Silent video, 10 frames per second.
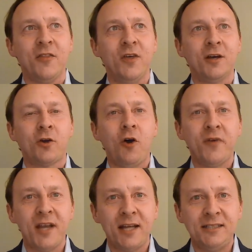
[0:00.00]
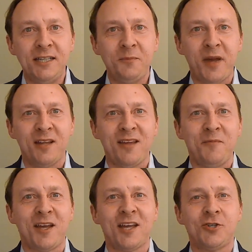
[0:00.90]
The COVID 19
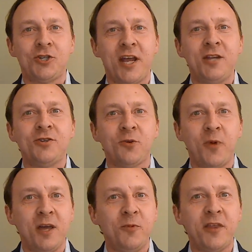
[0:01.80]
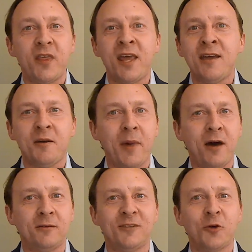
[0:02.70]
pandemic has changed the way we think
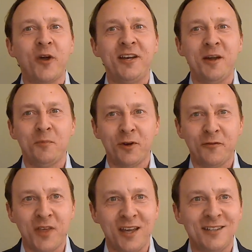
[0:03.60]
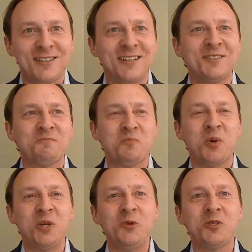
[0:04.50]
about a great number of things and has
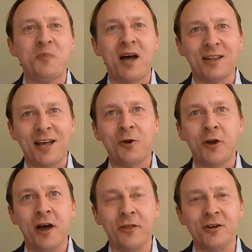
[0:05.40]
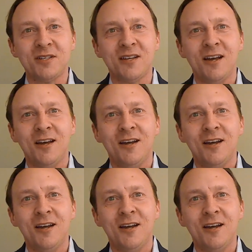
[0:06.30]
put new spotlight on others.